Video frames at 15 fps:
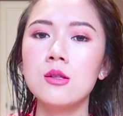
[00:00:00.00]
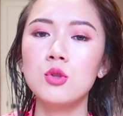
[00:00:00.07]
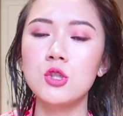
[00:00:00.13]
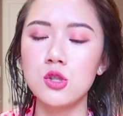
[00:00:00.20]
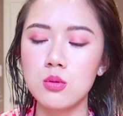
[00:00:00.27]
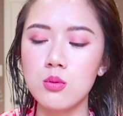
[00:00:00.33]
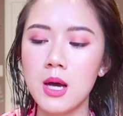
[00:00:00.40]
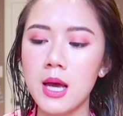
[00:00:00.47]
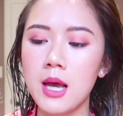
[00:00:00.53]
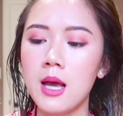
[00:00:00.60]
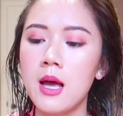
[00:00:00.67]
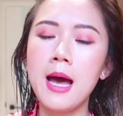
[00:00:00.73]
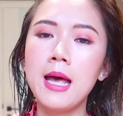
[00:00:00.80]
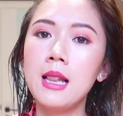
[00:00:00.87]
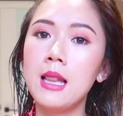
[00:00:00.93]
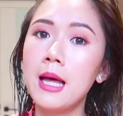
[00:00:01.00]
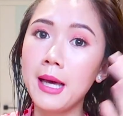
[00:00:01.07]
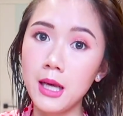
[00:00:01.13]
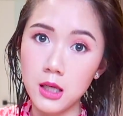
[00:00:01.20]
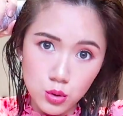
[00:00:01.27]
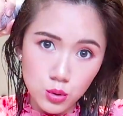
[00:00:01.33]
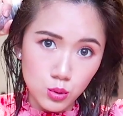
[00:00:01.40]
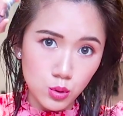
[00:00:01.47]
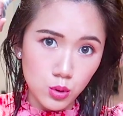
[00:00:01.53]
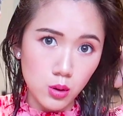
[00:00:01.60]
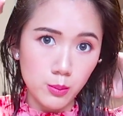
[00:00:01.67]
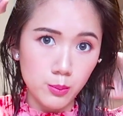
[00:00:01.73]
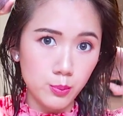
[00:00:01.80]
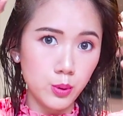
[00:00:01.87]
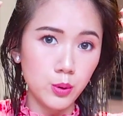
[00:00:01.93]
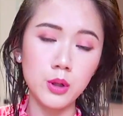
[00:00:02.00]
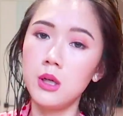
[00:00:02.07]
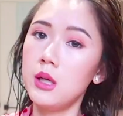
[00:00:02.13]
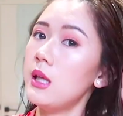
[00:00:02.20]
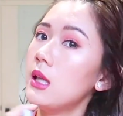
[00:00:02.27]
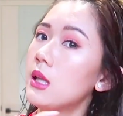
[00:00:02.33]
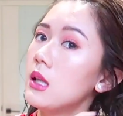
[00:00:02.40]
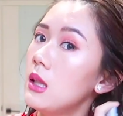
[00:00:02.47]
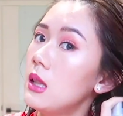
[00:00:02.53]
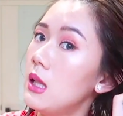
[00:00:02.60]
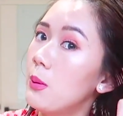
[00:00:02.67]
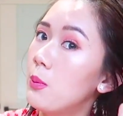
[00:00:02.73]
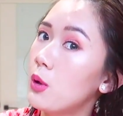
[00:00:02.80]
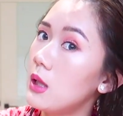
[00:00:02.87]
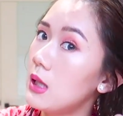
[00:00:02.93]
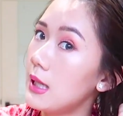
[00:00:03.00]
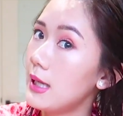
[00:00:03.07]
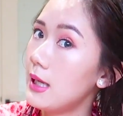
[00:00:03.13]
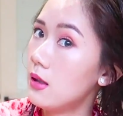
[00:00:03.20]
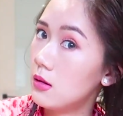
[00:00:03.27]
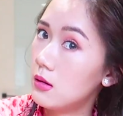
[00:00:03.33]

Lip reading: which is why I like to put it liberally